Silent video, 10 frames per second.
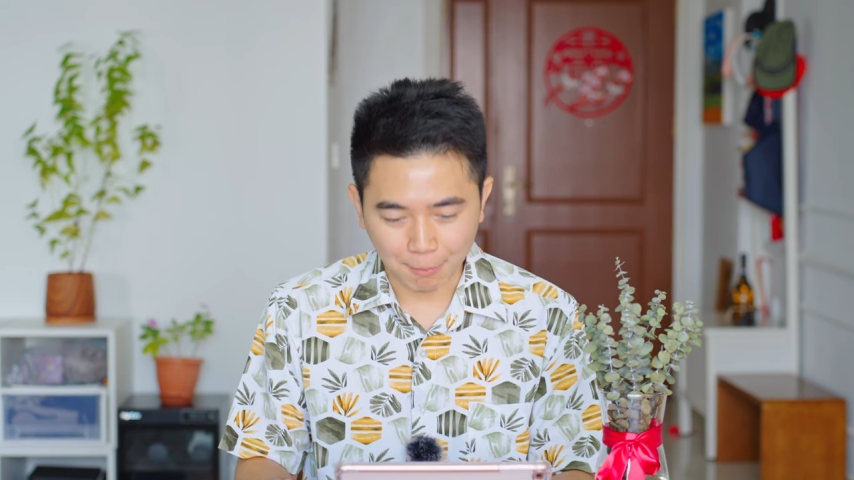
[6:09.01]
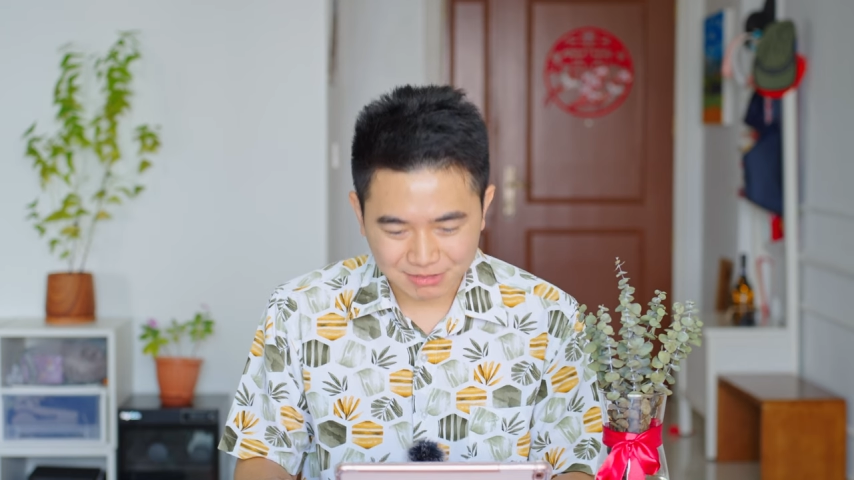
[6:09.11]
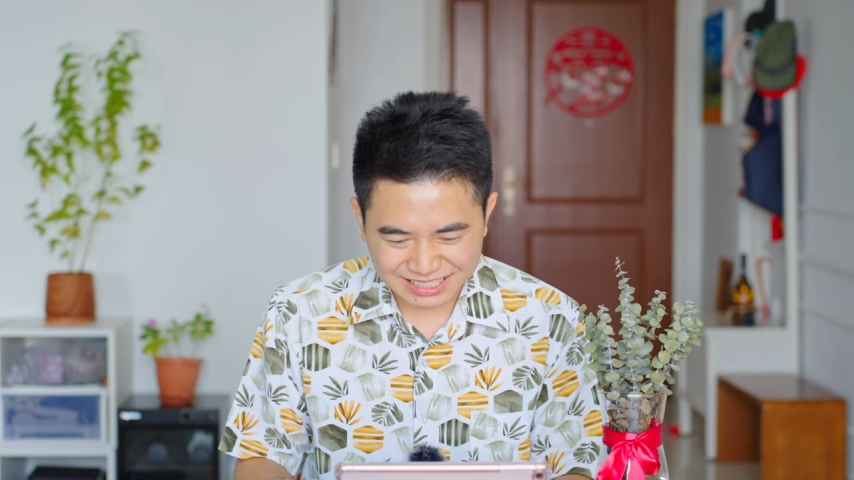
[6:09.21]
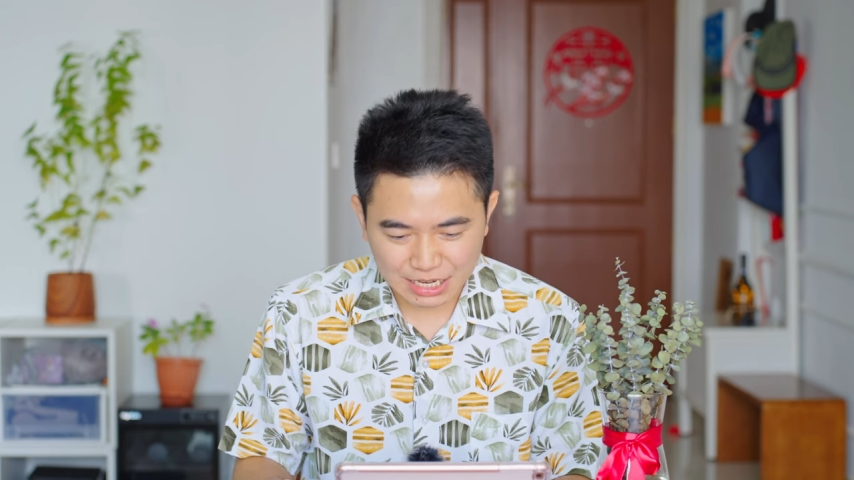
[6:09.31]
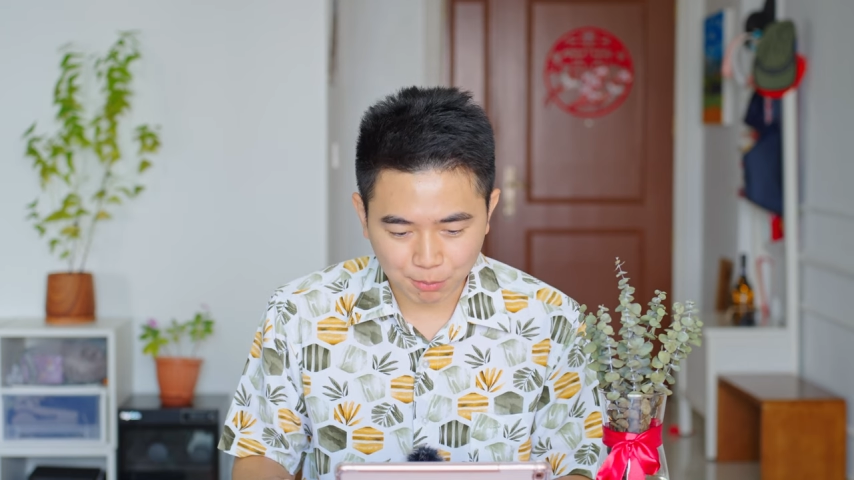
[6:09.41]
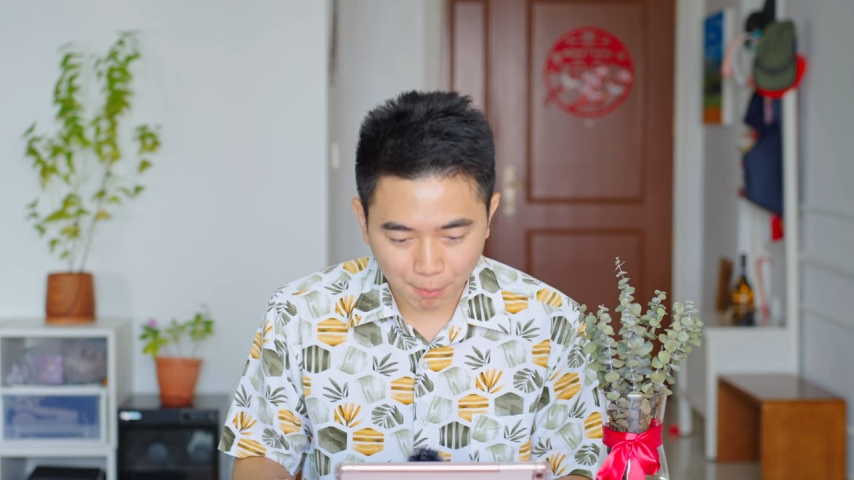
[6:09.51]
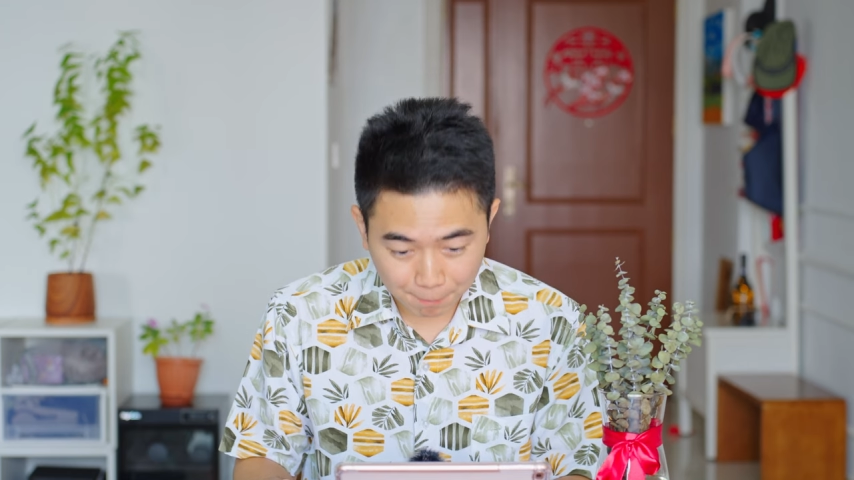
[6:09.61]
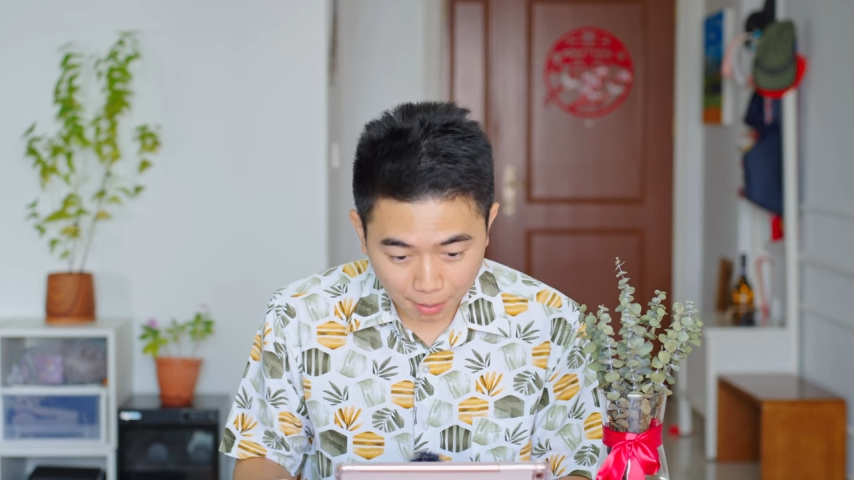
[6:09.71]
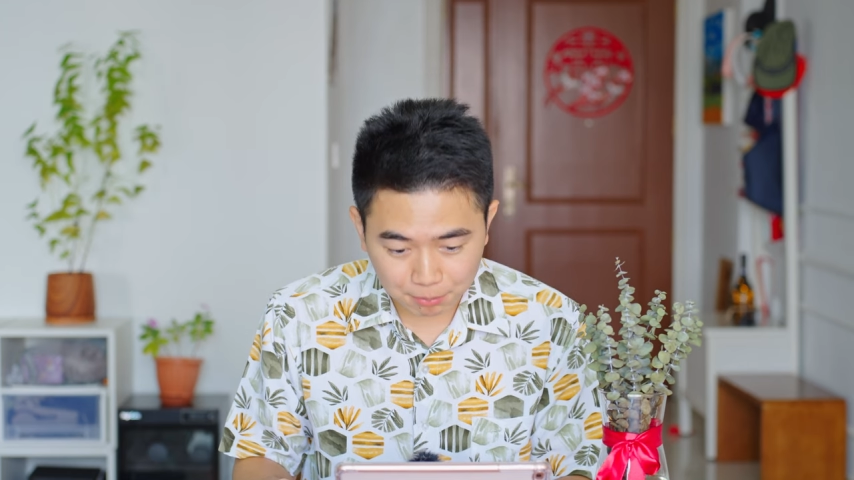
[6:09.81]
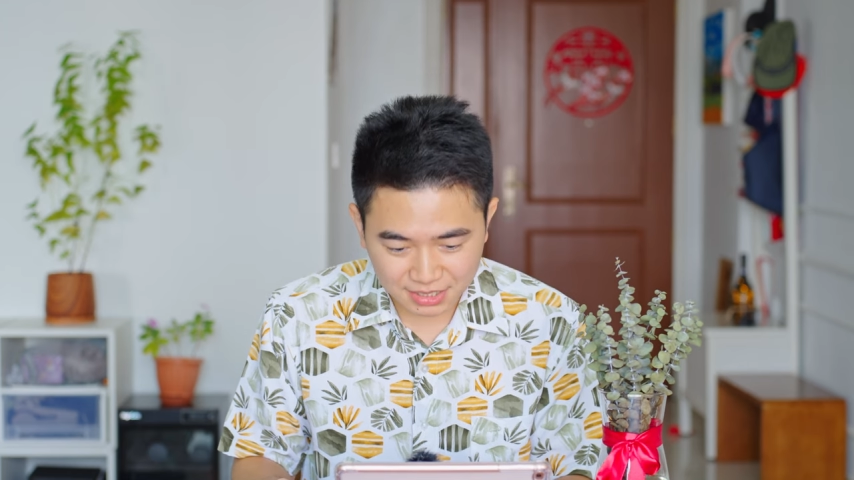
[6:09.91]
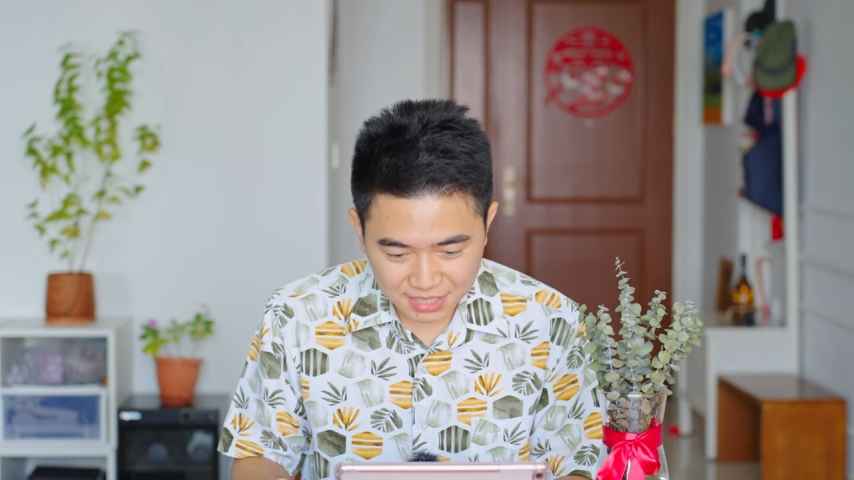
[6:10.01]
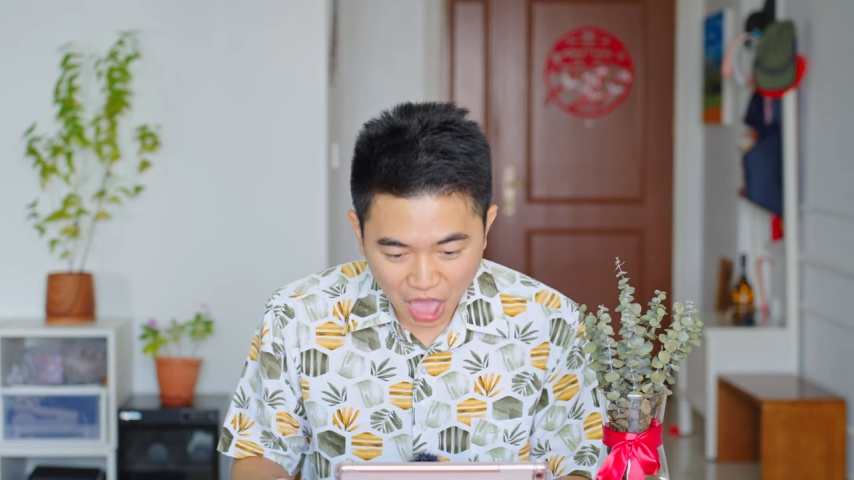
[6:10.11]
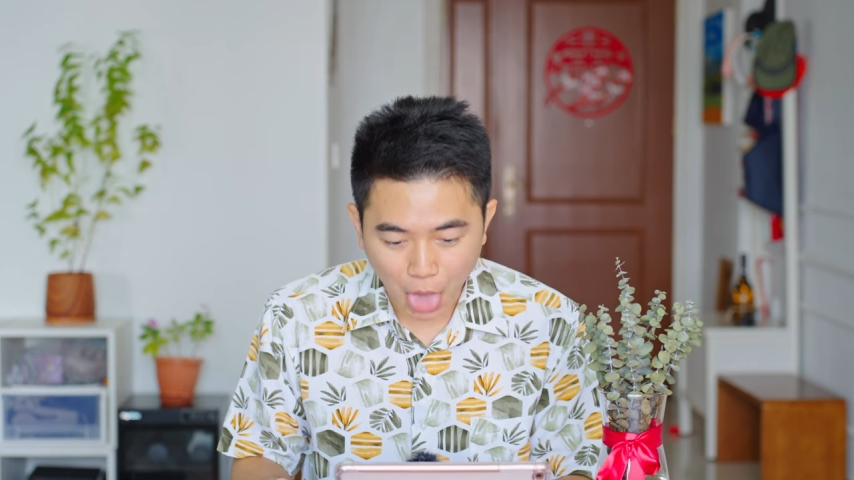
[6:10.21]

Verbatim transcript: Singapore public,